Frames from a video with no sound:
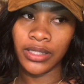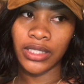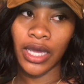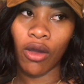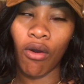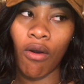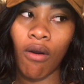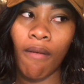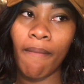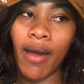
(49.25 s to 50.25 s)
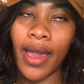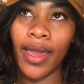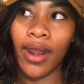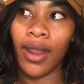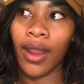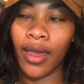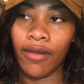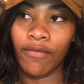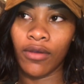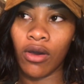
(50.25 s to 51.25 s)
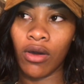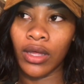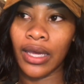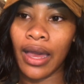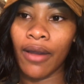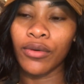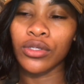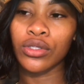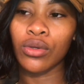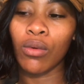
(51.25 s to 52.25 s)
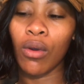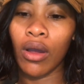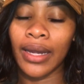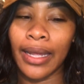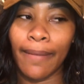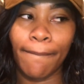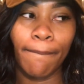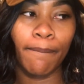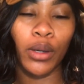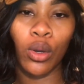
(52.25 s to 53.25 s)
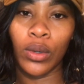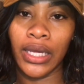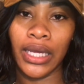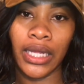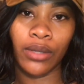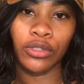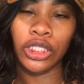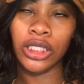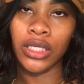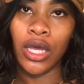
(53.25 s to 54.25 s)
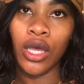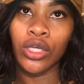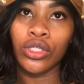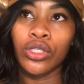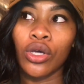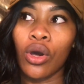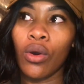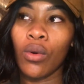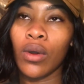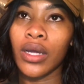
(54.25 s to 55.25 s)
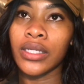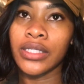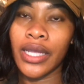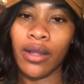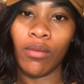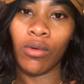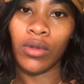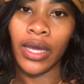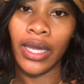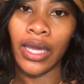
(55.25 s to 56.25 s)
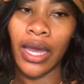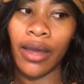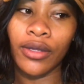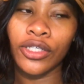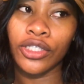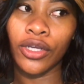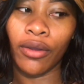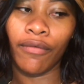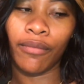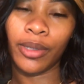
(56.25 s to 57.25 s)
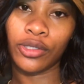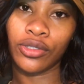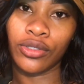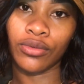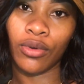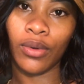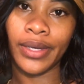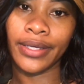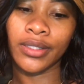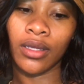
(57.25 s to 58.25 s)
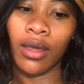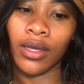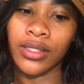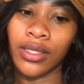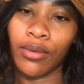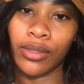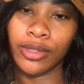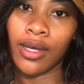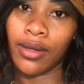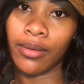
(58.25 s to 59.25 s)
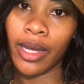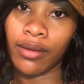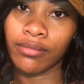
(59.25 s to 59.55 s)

And it's like all my life, y'all. Like I was scrawny, bony, and it was just so terrible. Like I'm gonna show you a few pictures real quick so y'all can see what I'm talking about.